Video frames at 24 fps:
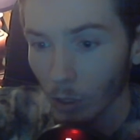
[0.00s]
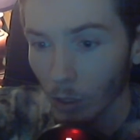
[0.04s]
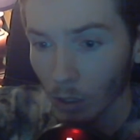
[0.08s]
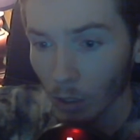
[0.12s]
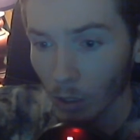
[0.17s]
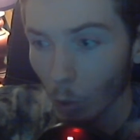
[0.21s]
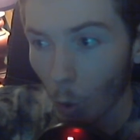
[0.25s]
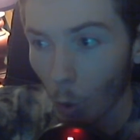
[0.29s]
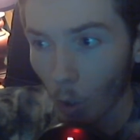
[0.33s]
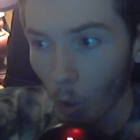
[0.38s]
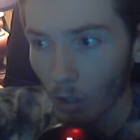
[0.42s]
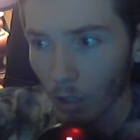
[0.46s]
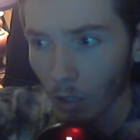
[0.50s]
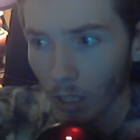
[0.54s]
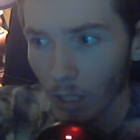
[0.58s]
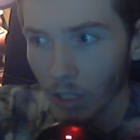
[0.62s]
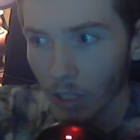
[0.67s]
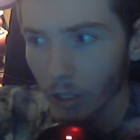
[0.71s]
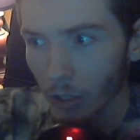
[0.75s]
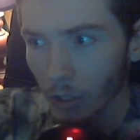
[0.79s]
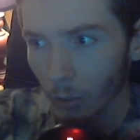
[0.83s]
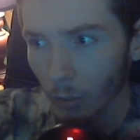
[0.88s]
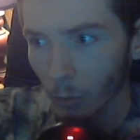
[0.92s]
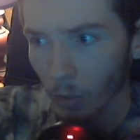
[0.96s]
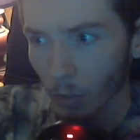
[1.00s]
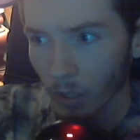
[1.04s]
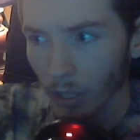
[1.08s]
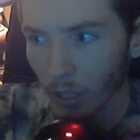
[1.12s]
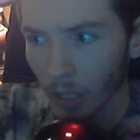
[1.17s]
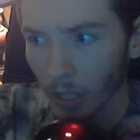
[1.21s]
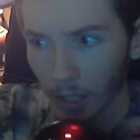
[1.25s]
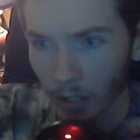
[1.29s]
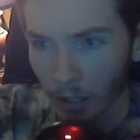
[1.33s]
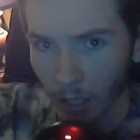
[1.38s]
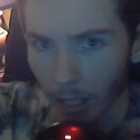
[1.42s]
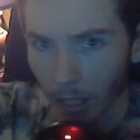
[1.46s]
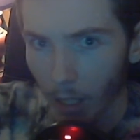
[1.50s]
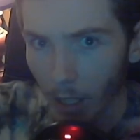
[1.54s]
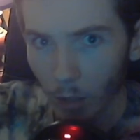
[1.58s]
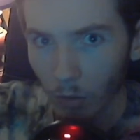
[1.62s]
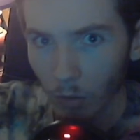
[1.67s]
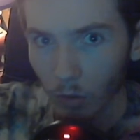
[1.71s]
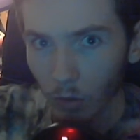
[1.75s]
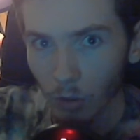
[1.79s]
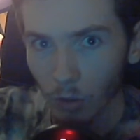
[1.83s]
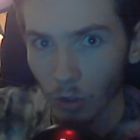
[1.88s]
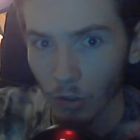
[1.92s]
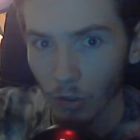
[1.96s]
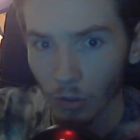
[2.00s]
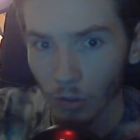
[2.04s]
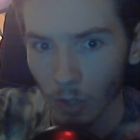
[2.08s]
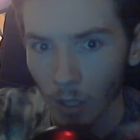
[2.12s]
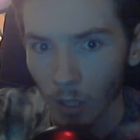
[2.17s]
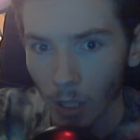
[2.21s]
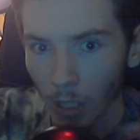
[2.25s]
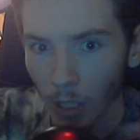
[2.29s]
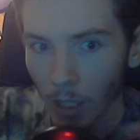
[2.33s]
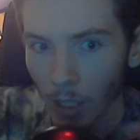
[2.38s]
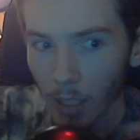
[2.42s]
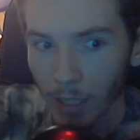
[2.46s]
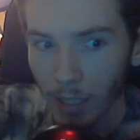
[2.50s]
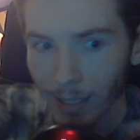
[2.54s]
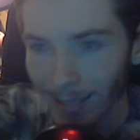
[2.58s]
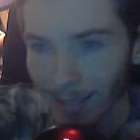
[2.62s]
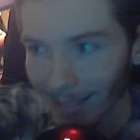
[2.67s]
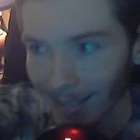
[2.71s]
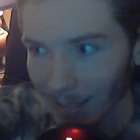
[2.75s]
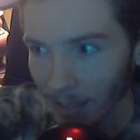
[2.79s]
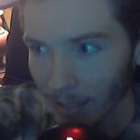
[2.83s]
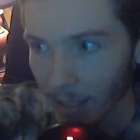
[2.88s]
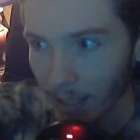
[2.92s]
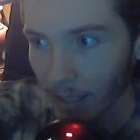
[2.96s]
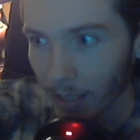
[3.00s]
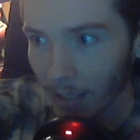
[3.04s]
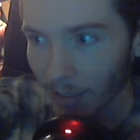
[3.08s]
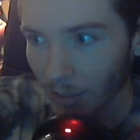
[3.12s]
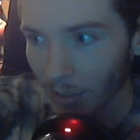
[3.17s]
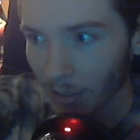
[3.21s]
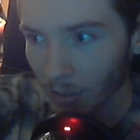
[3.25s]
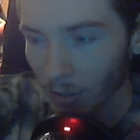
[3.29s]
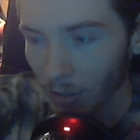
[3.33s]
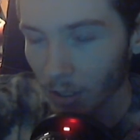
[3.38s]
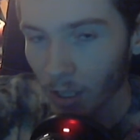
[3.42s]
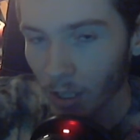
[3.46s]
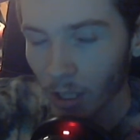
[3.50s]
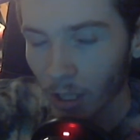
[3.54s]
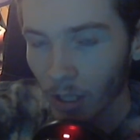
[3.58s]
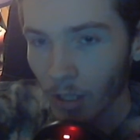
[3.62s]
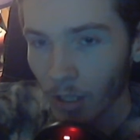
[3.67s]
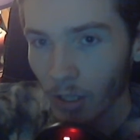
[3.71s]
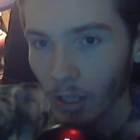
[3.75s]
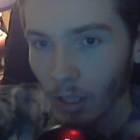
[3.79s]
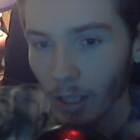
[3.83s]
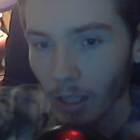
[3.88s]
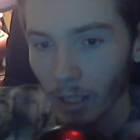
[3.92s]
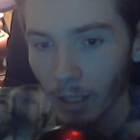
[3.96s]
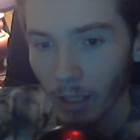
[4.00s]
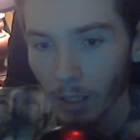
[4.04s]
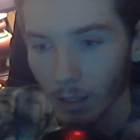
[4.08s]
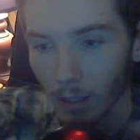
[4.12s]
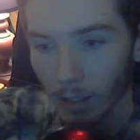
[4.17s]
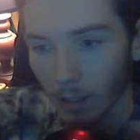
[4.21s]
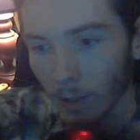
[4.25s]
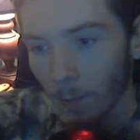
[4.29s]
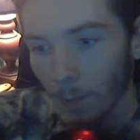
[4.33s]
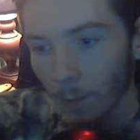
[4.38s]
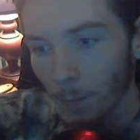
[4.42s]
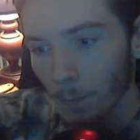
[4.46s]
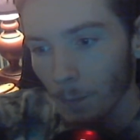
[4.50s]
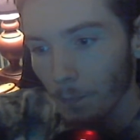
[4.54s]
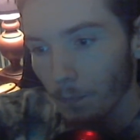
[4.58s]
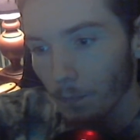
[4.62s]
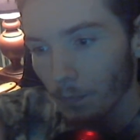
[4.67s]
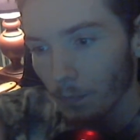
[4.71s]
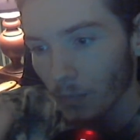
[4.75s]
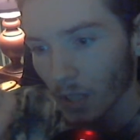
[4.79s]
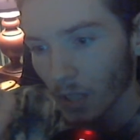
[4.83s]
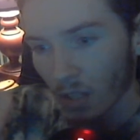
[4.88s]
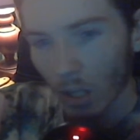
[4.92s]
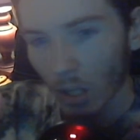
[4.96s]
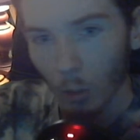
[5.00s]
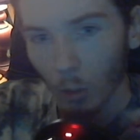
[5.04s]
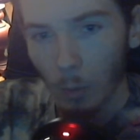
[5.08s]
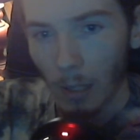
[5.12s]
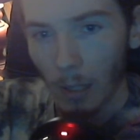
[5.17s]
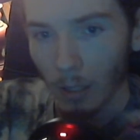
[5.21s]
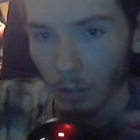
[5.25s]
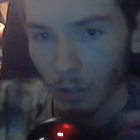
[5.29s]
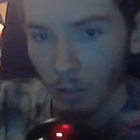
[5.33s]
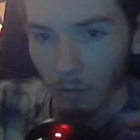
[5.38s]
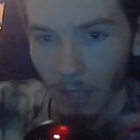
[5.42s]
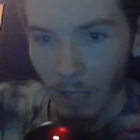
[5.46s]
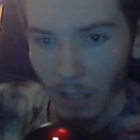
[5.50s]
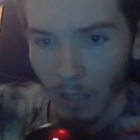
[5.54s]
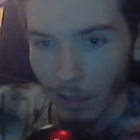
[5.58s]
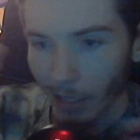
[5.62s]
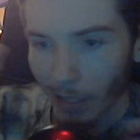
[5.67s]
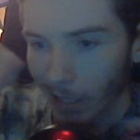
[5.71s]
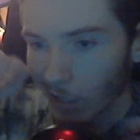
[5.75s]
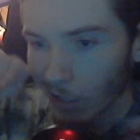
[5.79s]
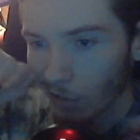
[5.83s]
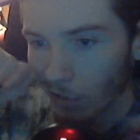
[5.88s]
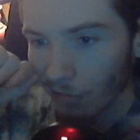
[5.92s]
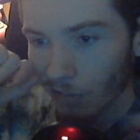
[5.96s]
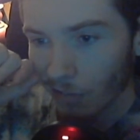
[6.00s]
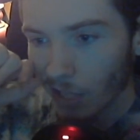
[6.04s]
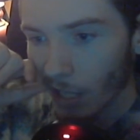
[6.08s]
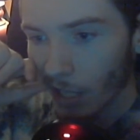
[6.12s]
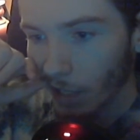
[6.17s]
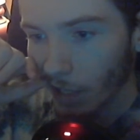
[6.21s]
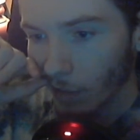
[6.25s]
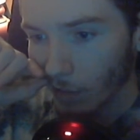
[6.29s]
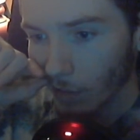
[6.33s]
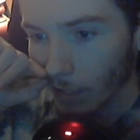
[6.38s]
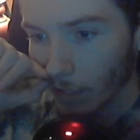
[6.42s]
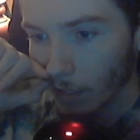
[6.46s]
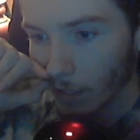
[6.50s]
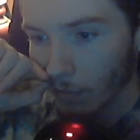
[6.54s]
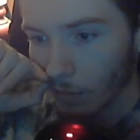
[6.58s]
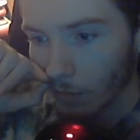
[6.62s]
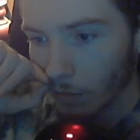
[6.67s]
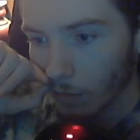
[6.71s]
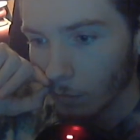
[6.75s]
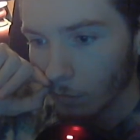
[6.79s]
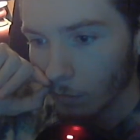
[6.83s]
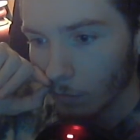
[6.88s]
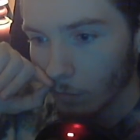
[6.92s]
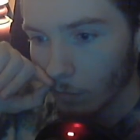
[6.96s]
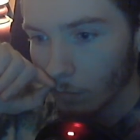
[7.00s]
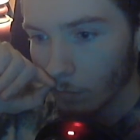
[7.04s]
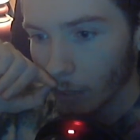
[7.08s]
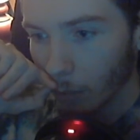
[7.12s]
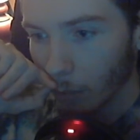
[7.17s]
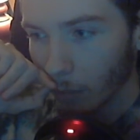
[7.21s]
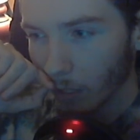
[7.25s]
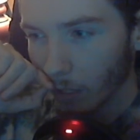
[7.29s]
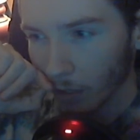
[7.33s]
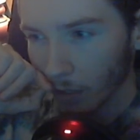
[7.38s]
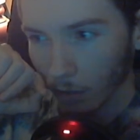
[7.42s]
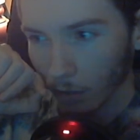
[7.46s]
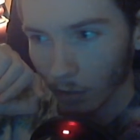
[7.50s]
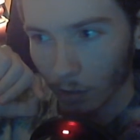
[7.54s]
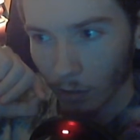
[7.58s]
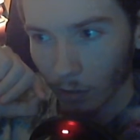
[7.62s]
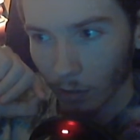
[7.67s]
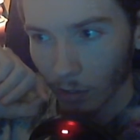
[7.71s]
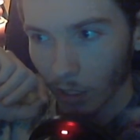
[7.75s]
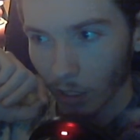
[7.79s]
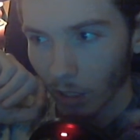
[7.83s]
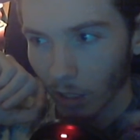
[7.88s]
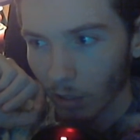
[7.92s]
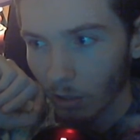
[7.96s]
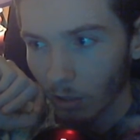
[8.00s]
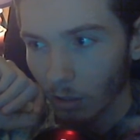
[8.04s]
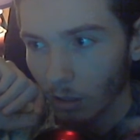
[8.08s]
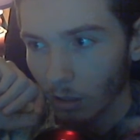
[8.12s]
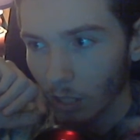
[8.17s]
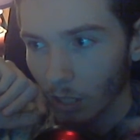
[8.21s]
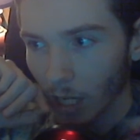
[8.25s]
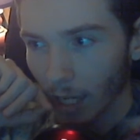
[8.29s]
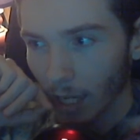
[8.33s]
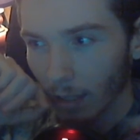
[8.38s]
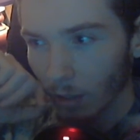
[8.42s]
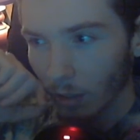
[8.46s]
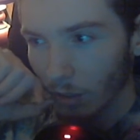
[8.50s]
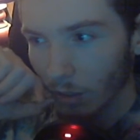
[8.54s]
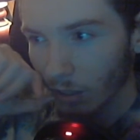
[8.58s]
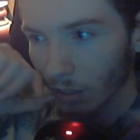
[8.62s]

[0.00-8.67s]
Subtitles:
correlation with anything else. Just dead things. And that was probably around the age of 10, 11, maybe a little younger. I honestly